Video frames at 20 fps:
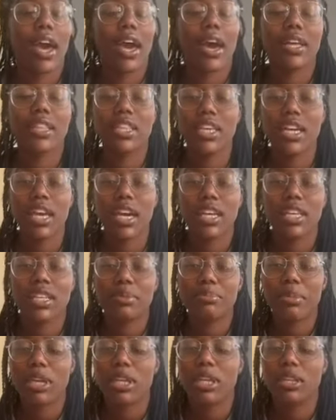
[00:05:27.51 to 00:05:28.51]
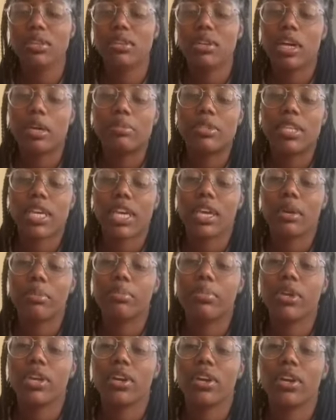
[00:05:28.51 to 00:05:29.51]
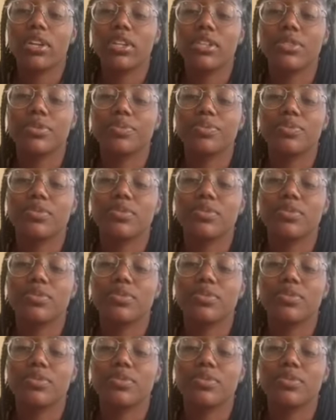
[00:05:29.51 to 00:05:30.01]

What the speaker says: I think I made a little update, but y'all,